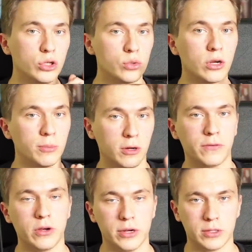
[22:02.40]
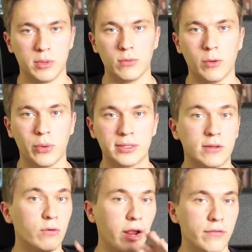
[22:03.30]
Trigger Perfiguards being reprinted
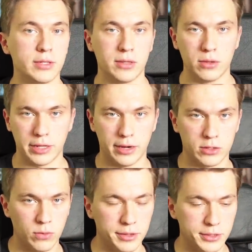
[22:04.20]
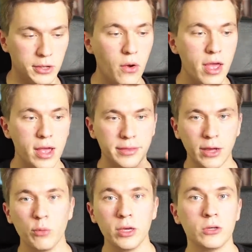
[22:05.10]
for every single clan as well. So that
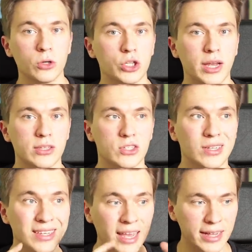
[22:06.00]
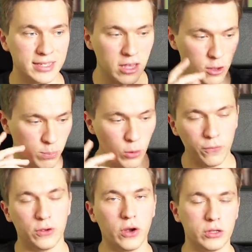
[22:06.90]
will be your chance to get
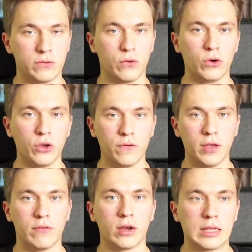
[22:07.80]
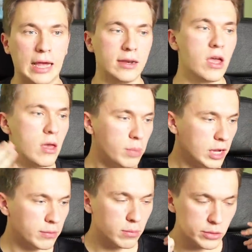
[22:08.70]
Perfiguards for your favorite clan, pick
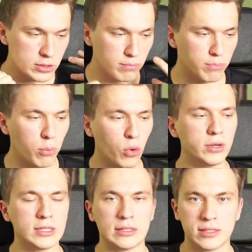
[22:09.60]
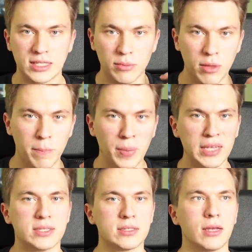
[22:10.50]
up the most important, some of the
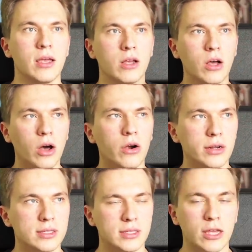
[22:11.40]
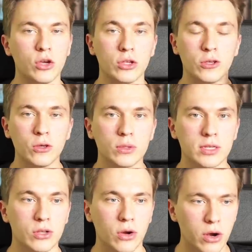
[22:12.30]
best cards that you can use
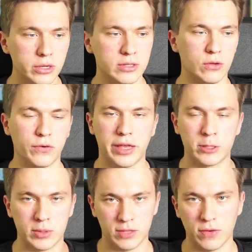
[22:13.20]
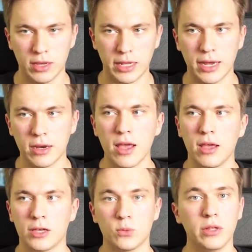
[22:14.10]
in your arsenal for that specific clan,
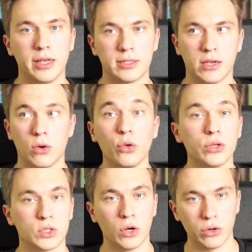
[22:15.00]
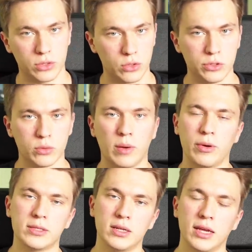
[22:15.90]
as well as, like, all the starters are also
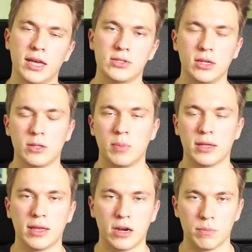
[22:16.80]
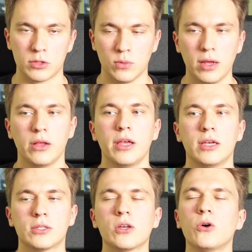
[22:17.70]
reprinted in case you need to pick that up as well.
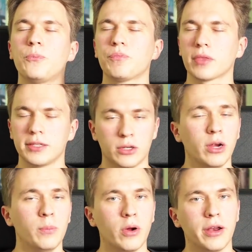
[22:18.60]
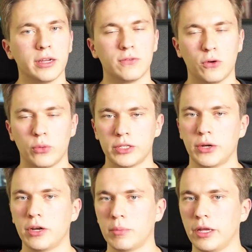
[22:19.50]
So it's a great product for
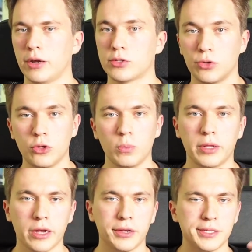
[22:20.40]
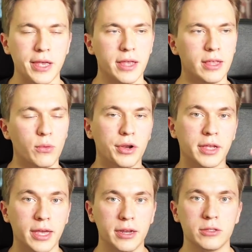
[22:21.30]
returning players or new players that want to
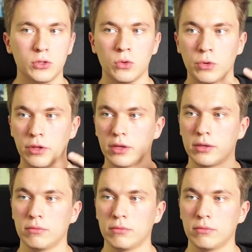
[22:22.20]
get into one of the,